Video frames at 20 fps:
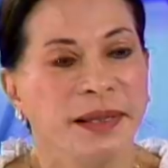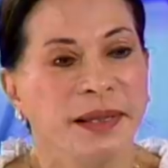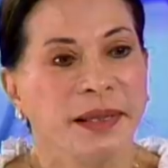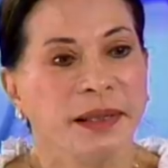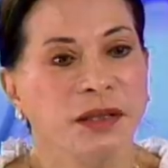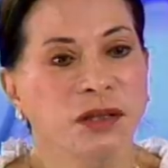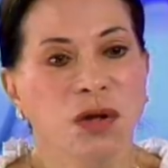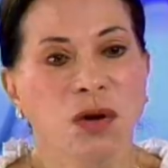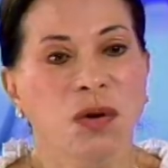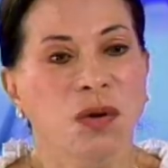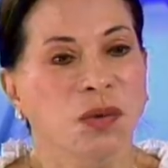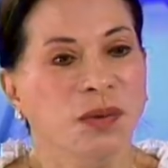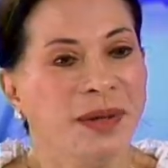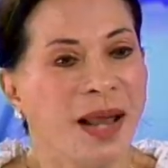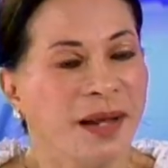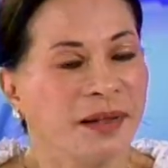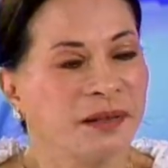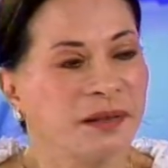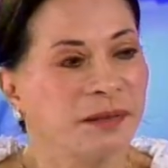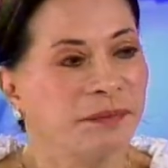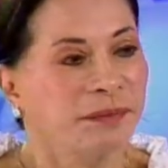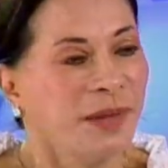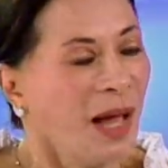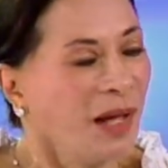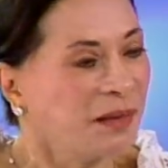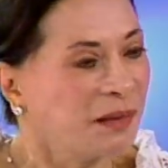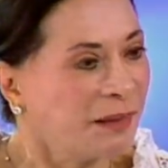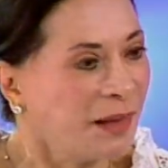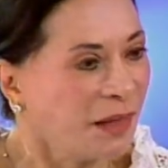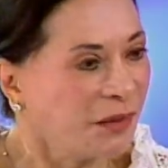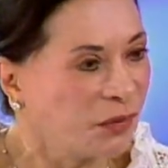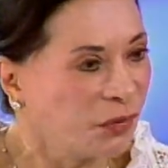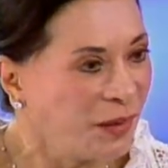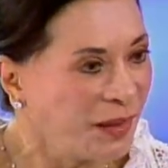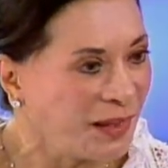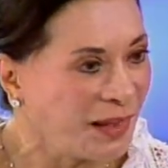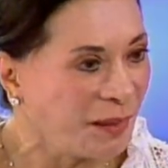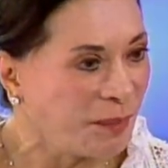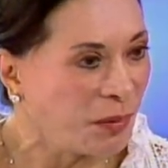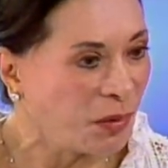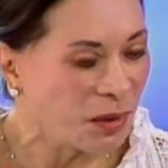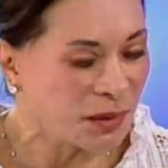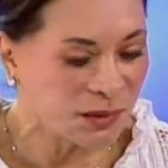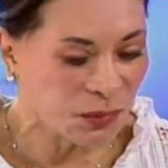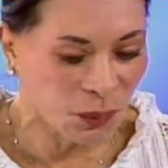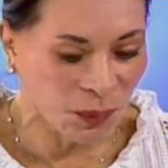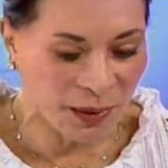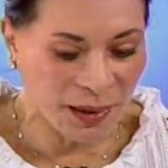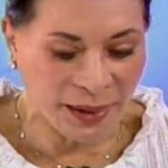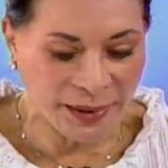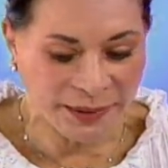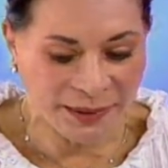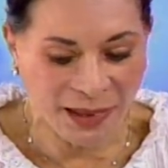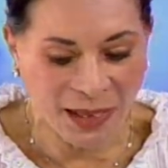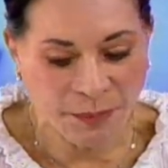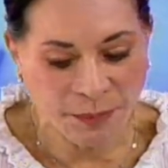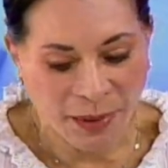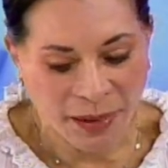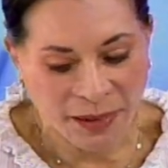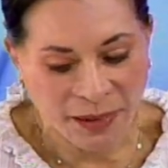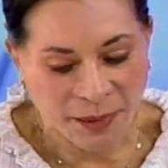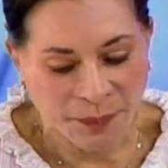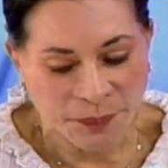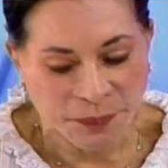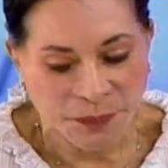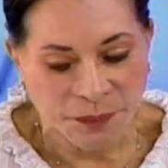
no, not, not, not really, because when I say my,